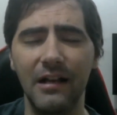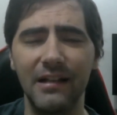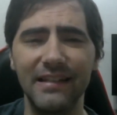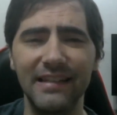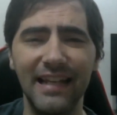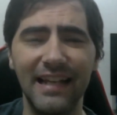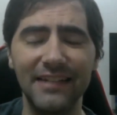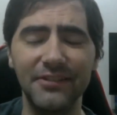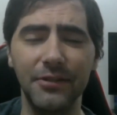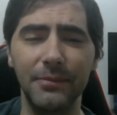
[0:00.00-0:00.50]

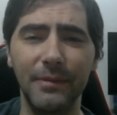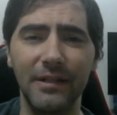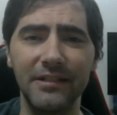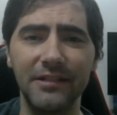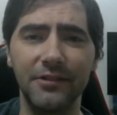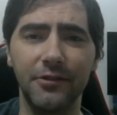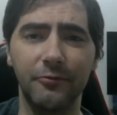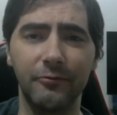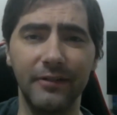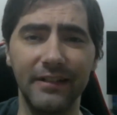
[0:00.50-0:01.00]
Not so much
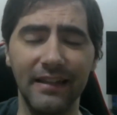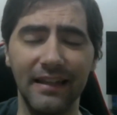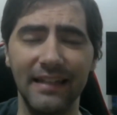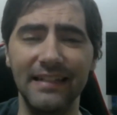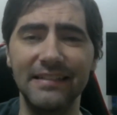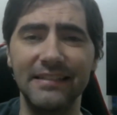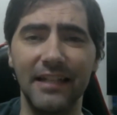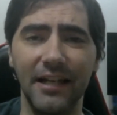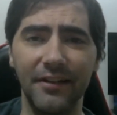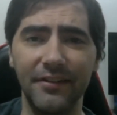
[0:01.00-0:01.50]
the
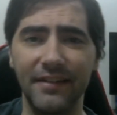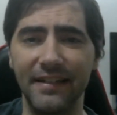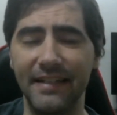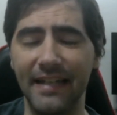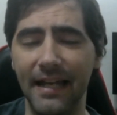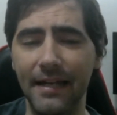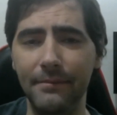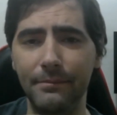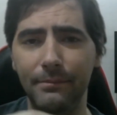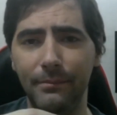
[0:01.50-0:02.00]
release of the
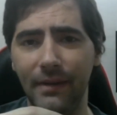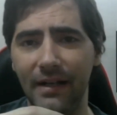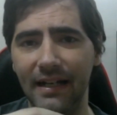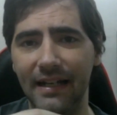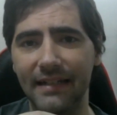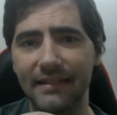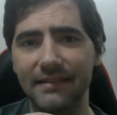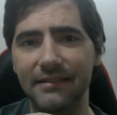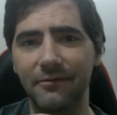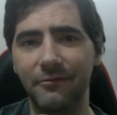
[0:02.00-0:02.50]
game,
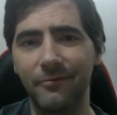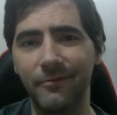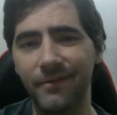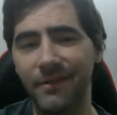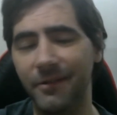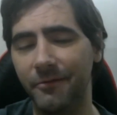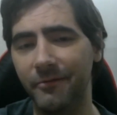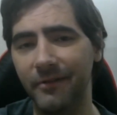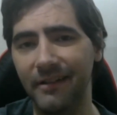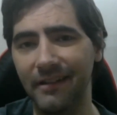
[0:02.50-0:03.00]
but
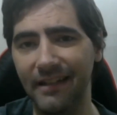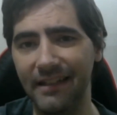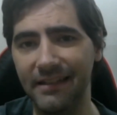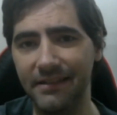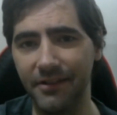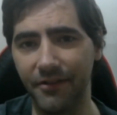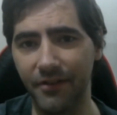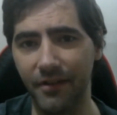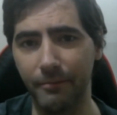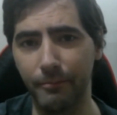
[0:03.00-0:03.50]
the release
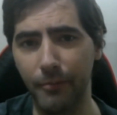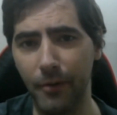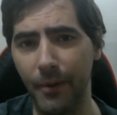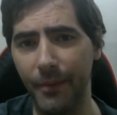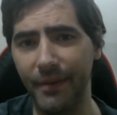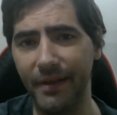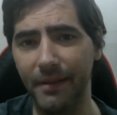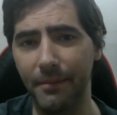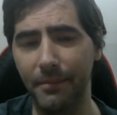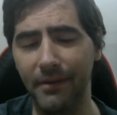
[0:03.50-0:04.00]
of the
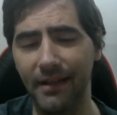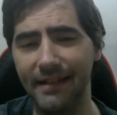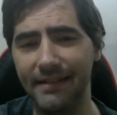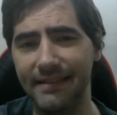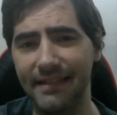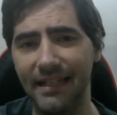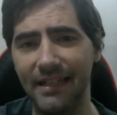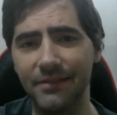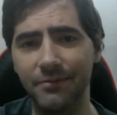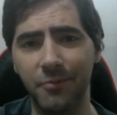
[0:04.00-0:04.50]
permanent
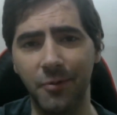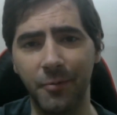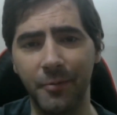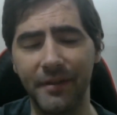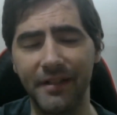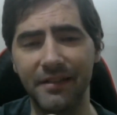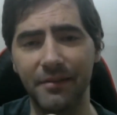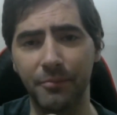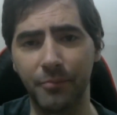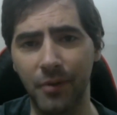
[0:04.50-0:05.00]
playtest where we
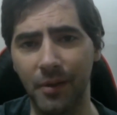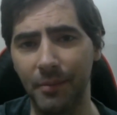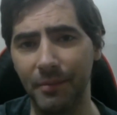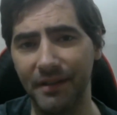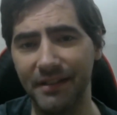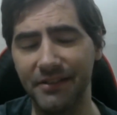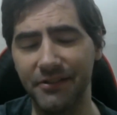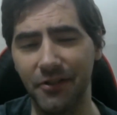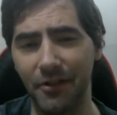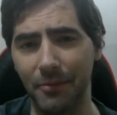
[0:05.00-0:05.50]
can
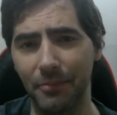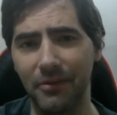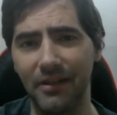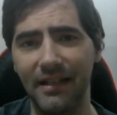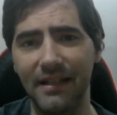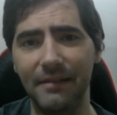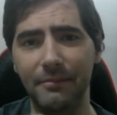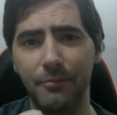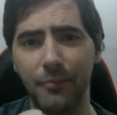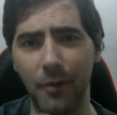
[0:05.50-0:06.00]
permanently start
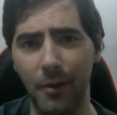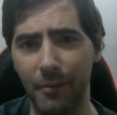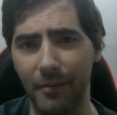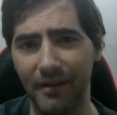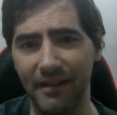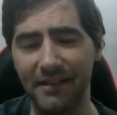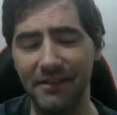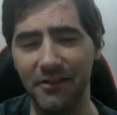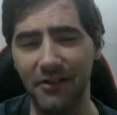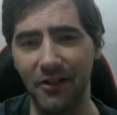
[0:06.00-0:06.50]
playing,
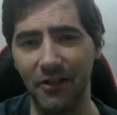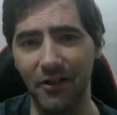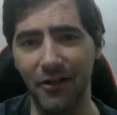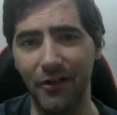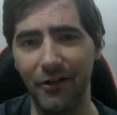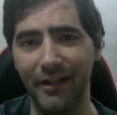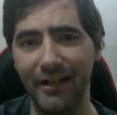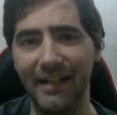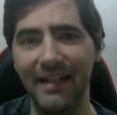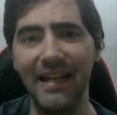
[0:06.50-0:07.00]
permanently start
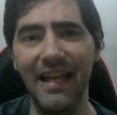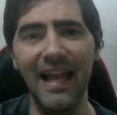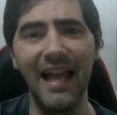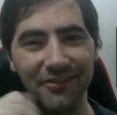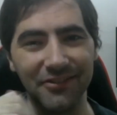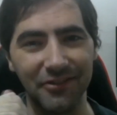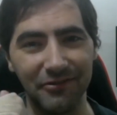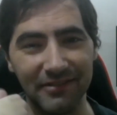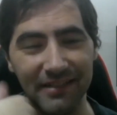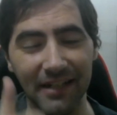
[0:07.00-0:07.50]
earning.
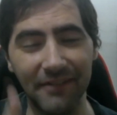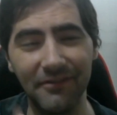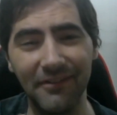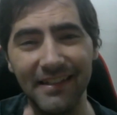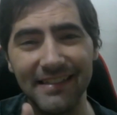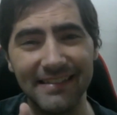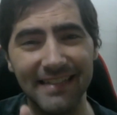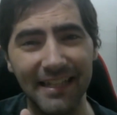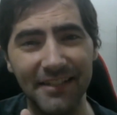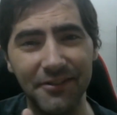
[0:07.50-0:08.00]
So definitely
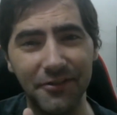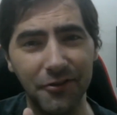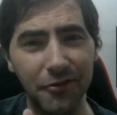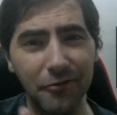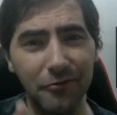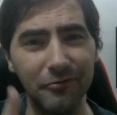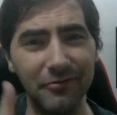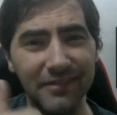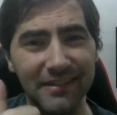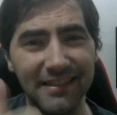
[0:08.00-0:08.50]
stay
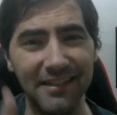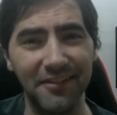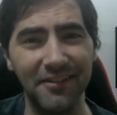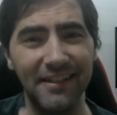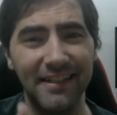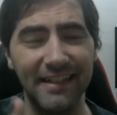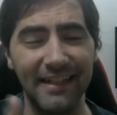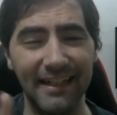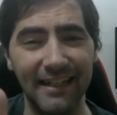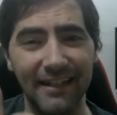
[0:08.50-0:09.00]
tuned till
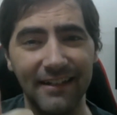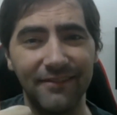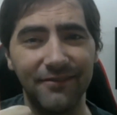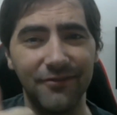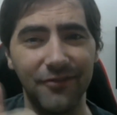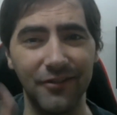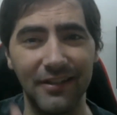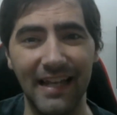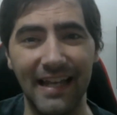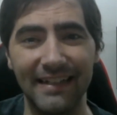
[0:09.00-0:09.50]
the end
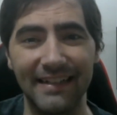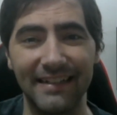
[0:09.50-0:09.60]
for that